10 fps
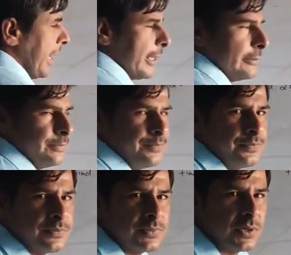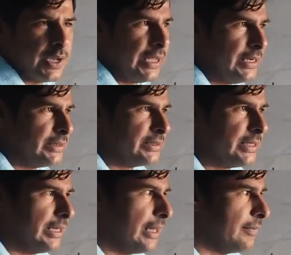n. So n is
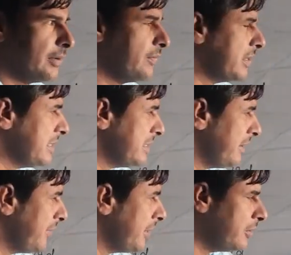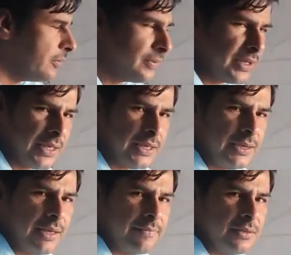11. What is the value of
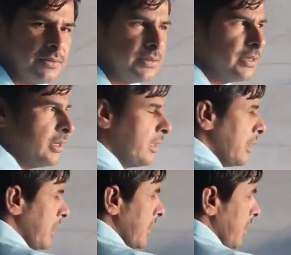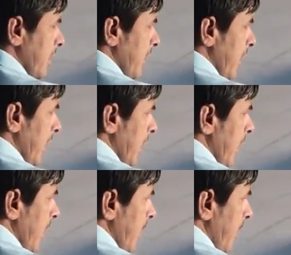A11?
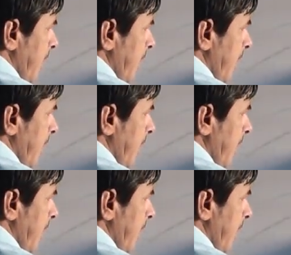A